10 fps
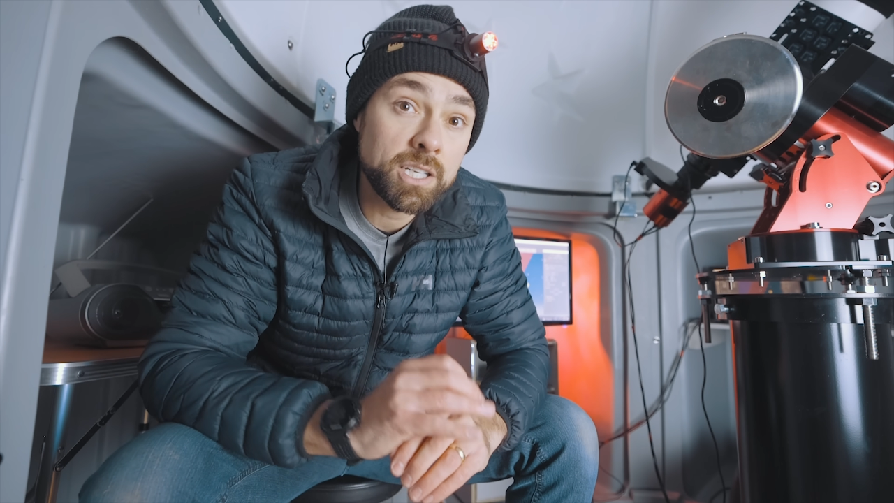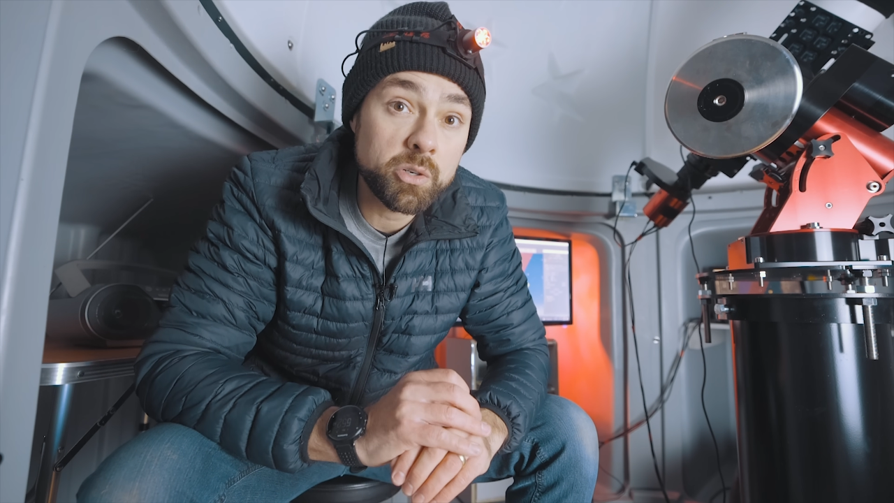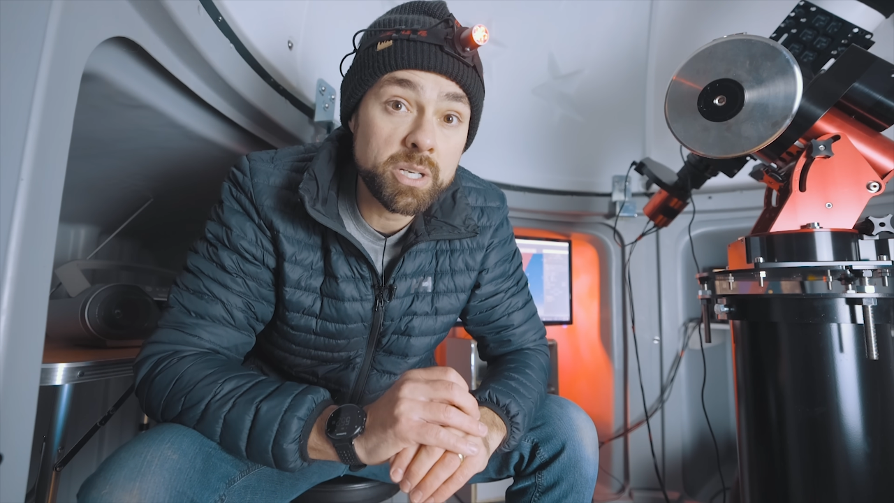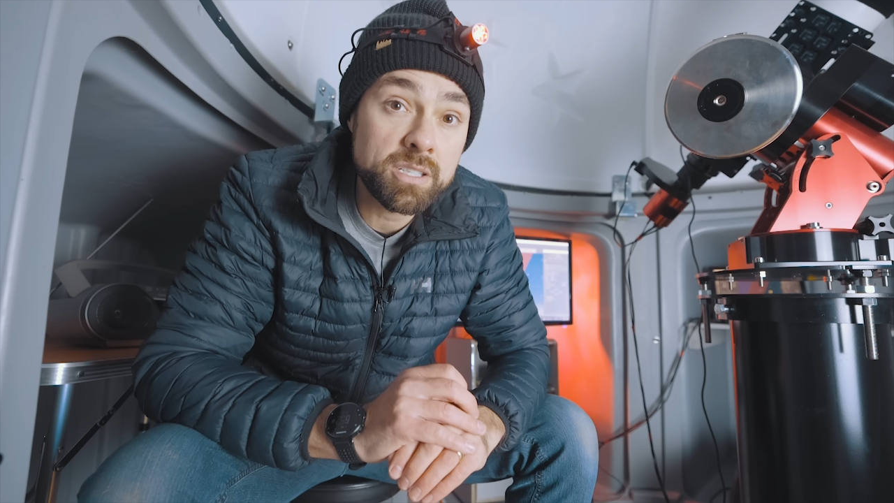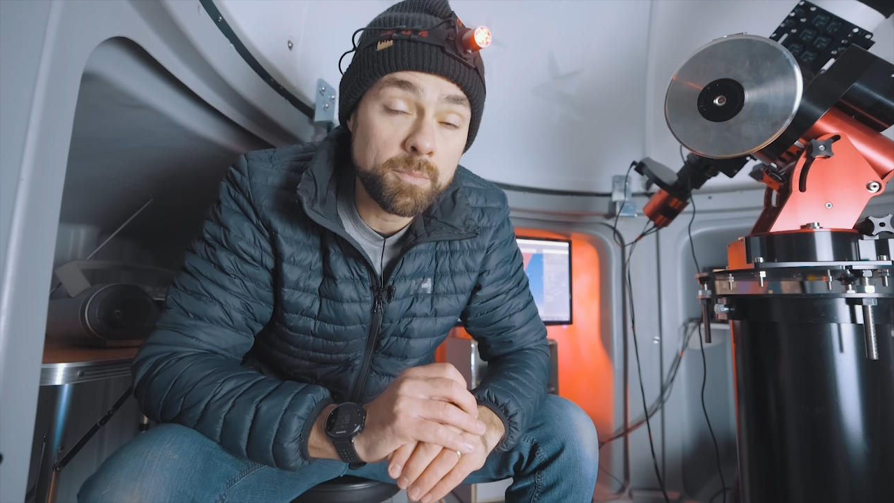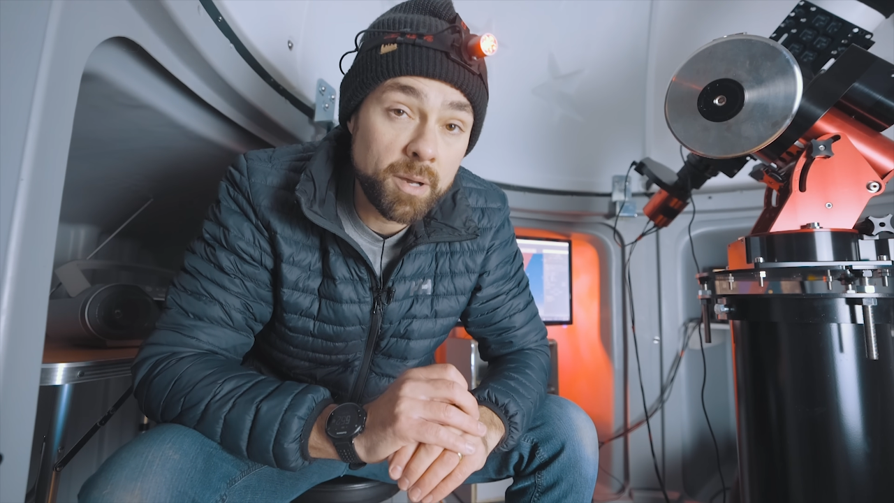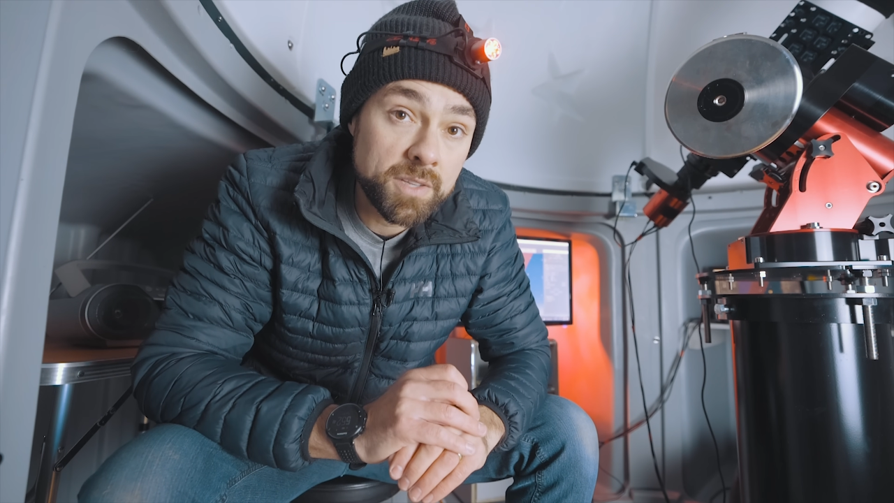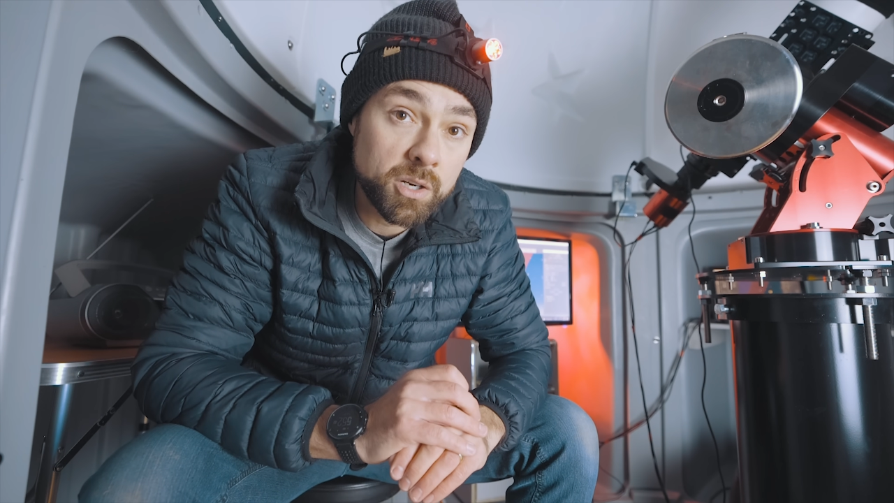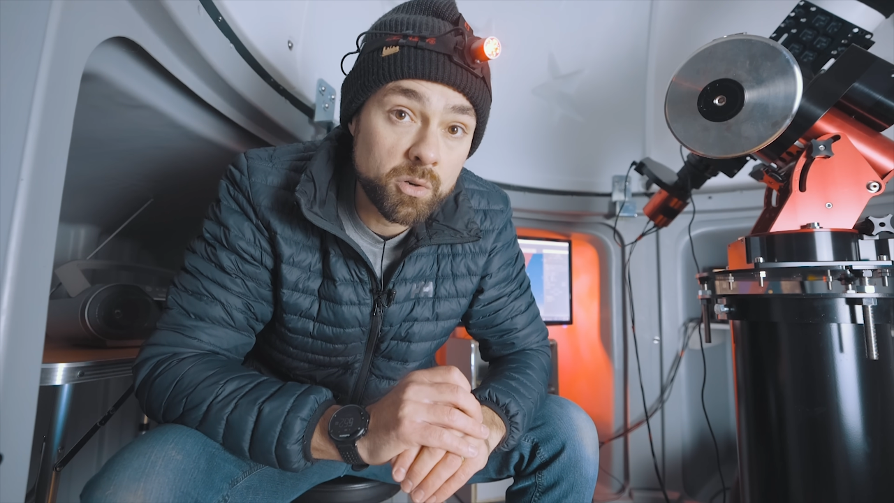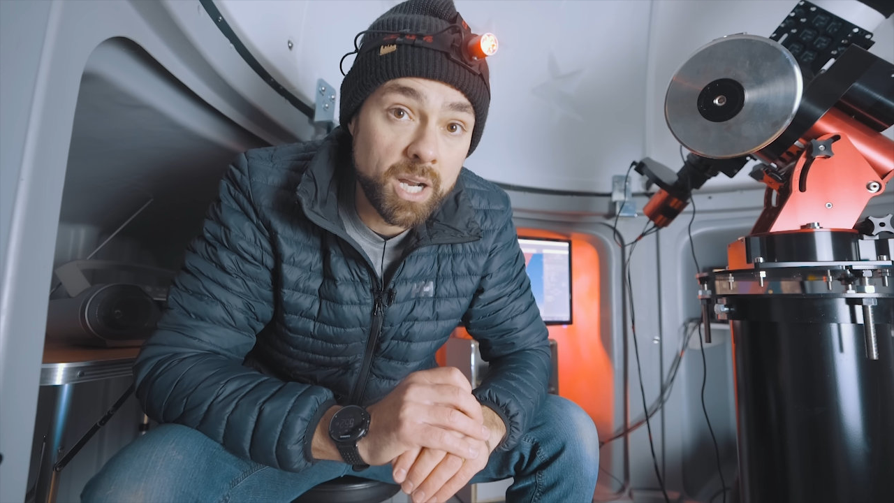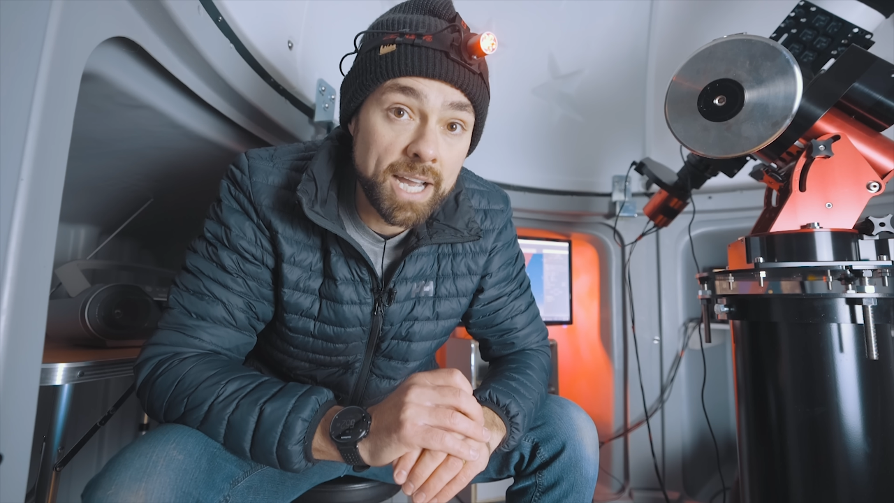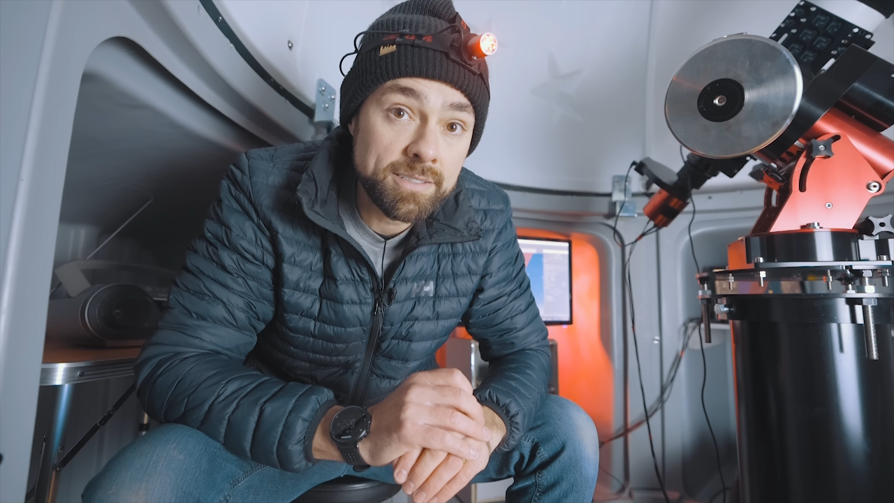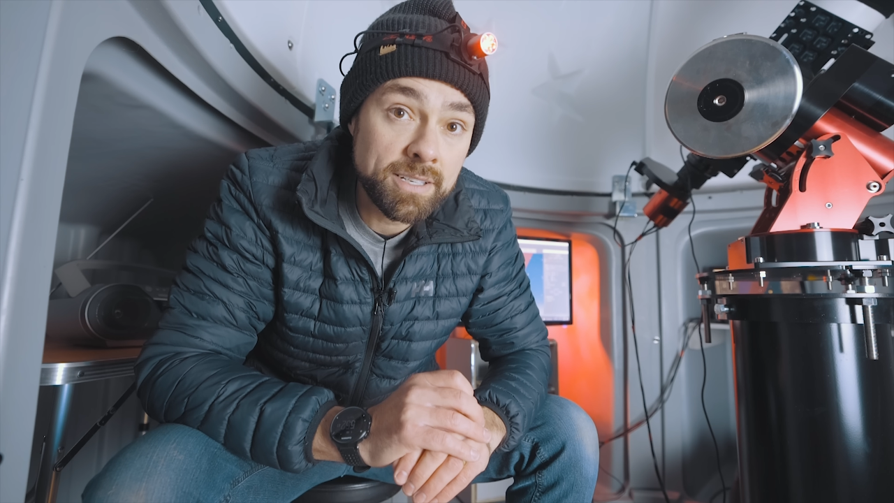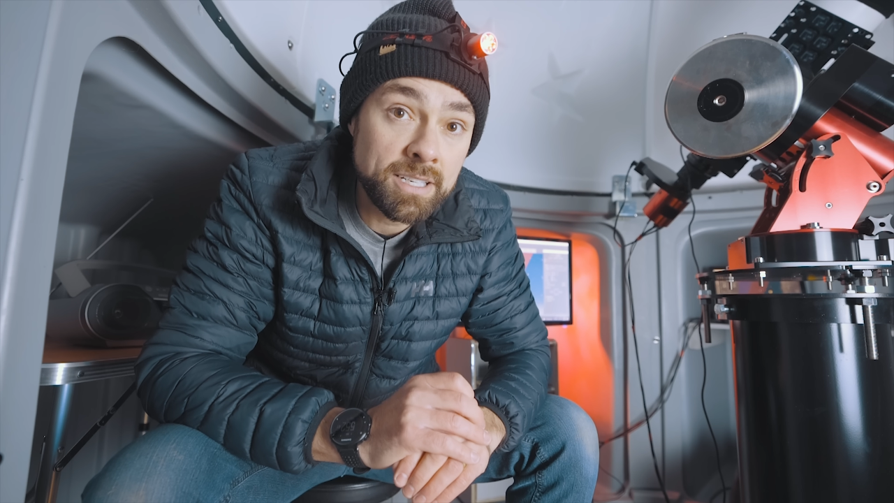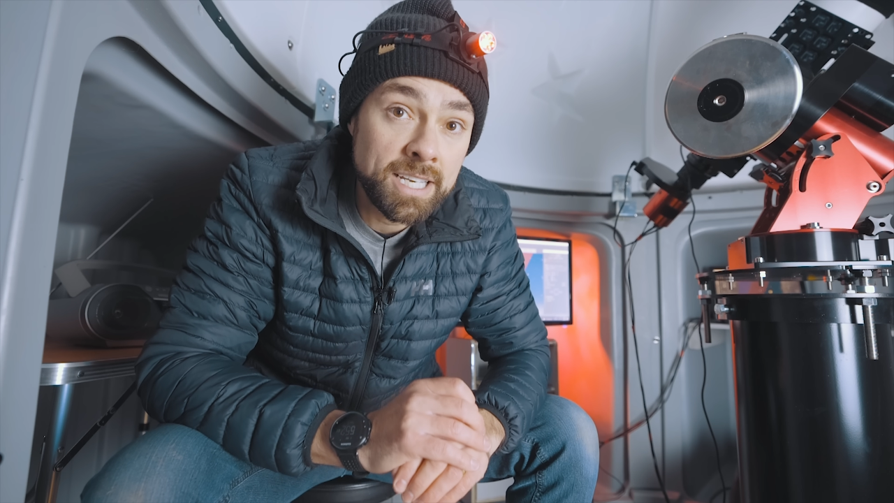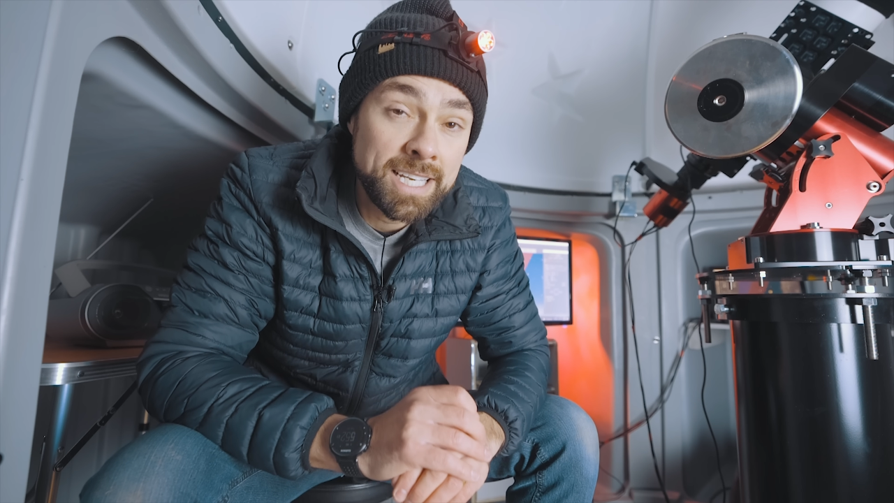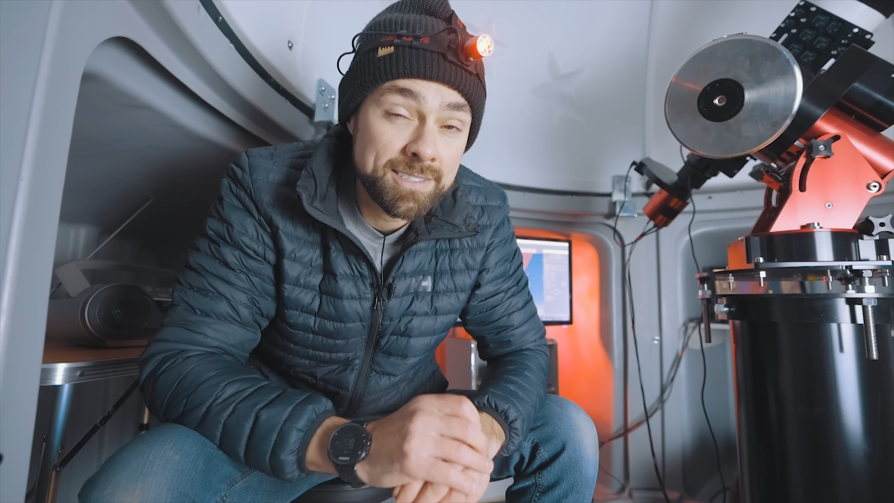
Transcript: degrees above the horizon,